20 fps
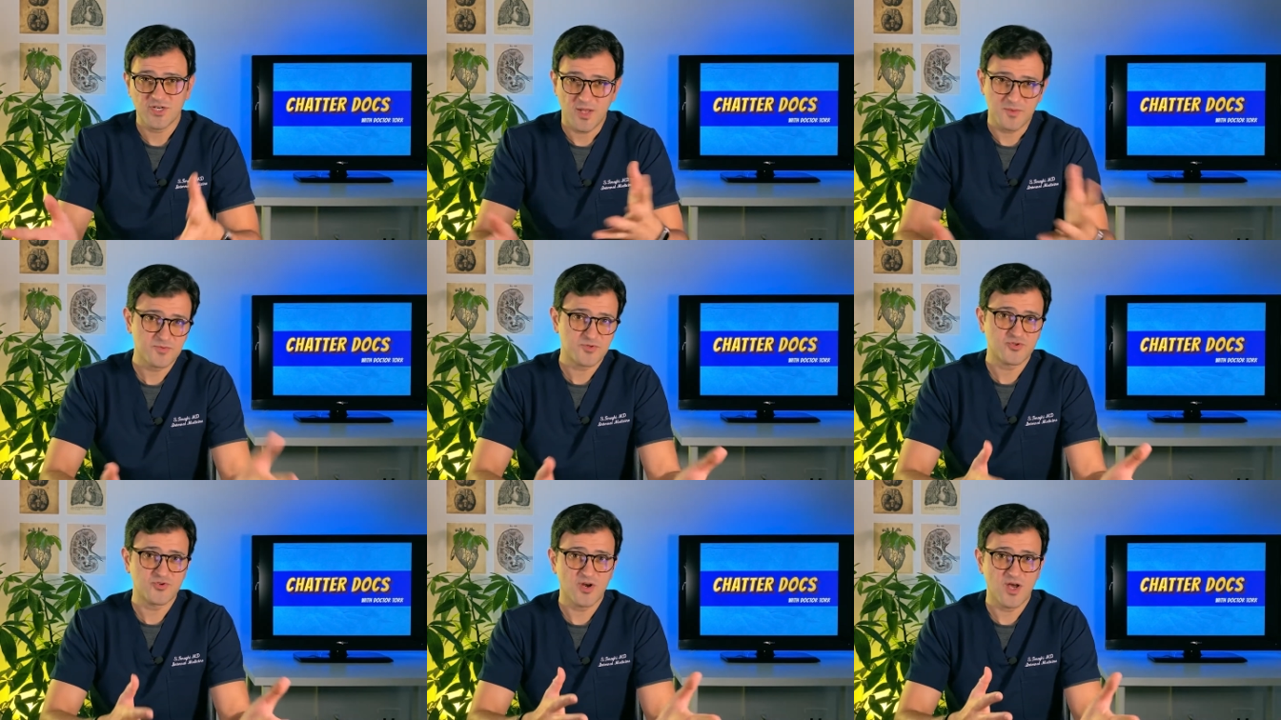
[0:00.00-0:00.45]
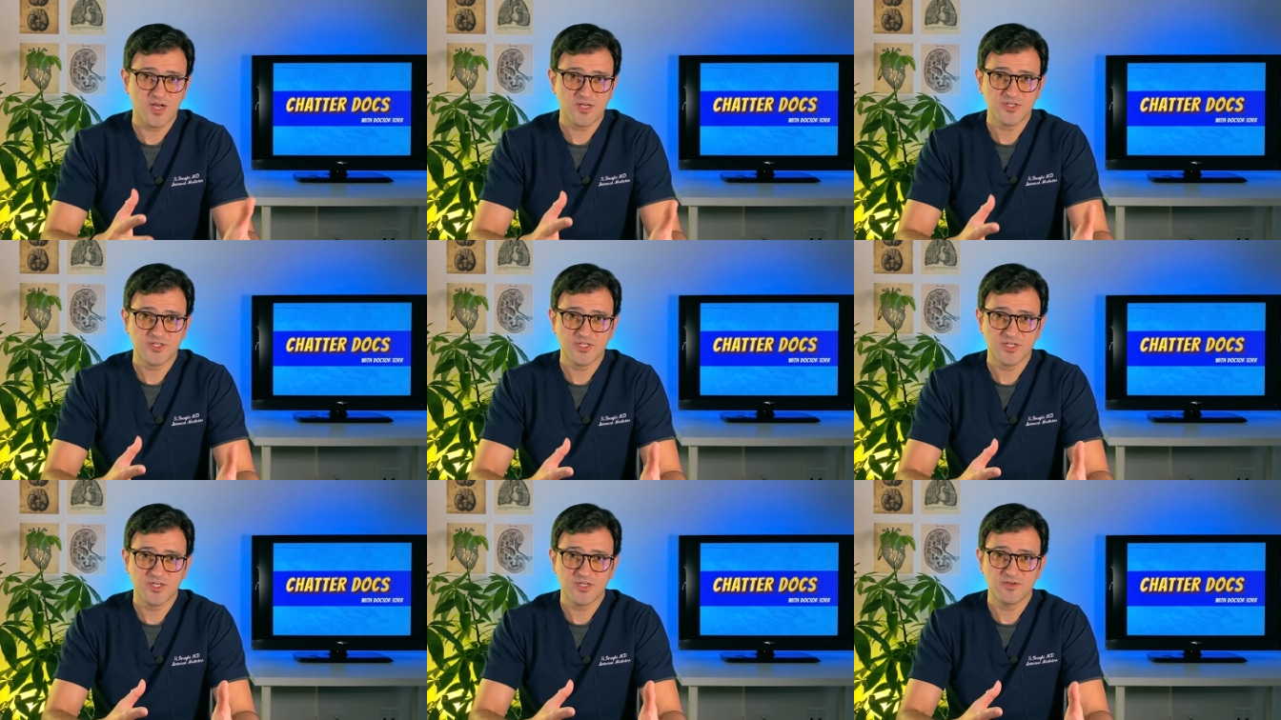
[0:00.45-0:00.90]

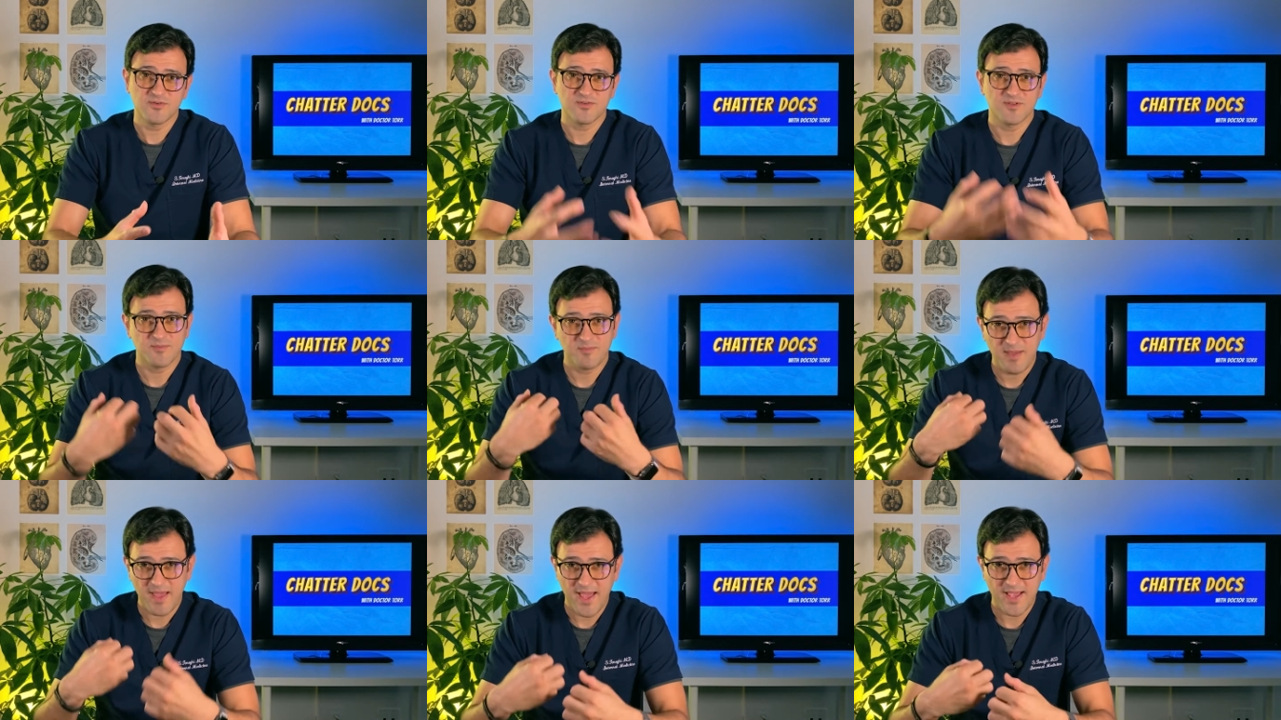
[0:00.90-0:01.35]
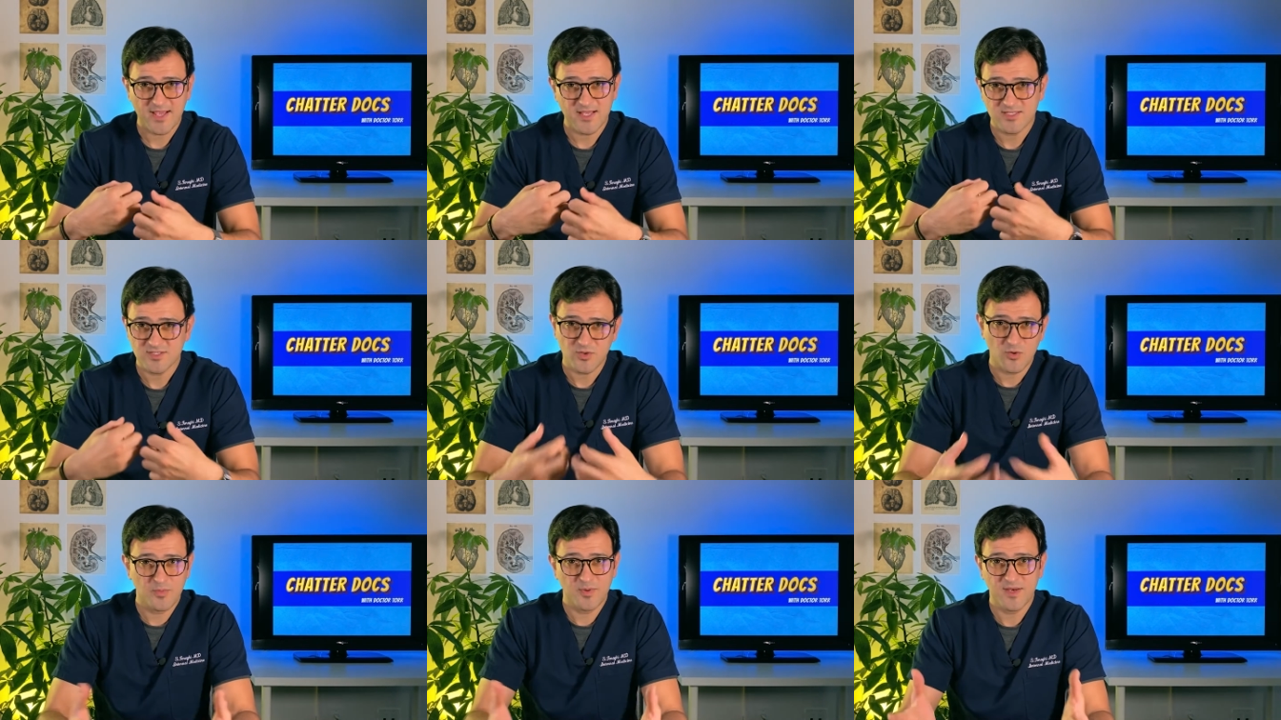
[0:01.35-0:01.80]
obstruction or the
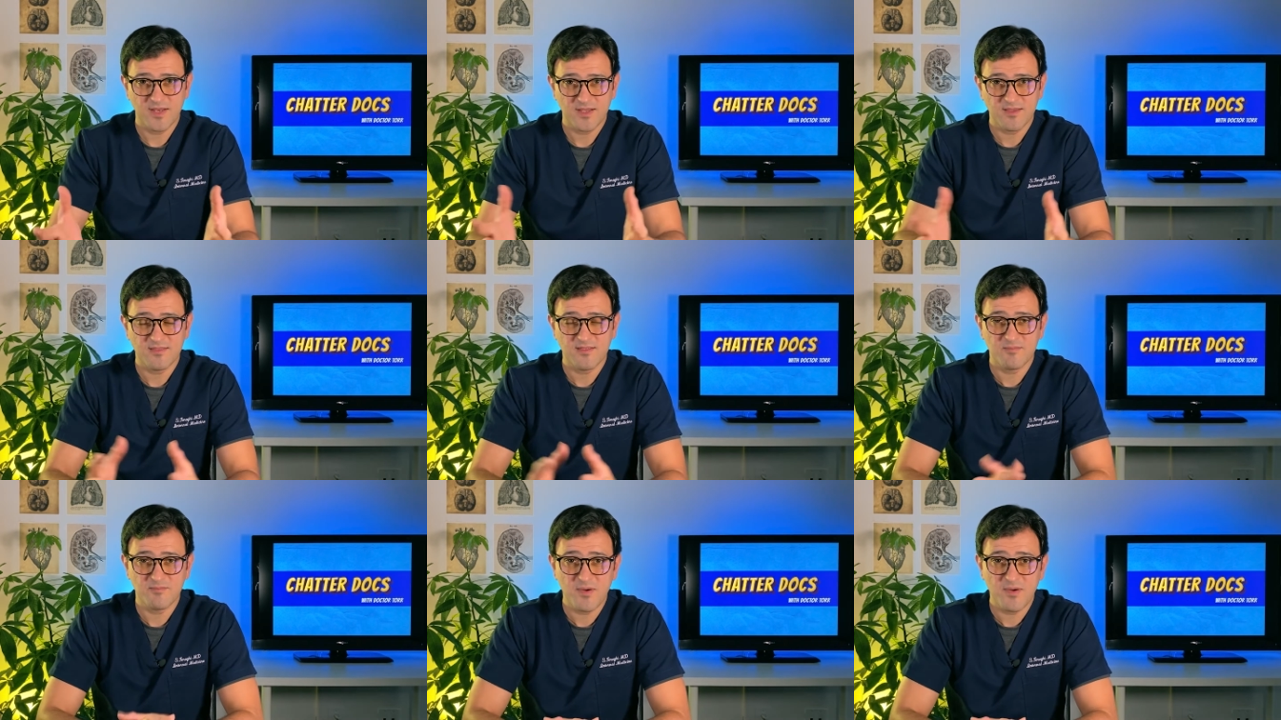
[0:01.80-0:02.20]
packets opening in their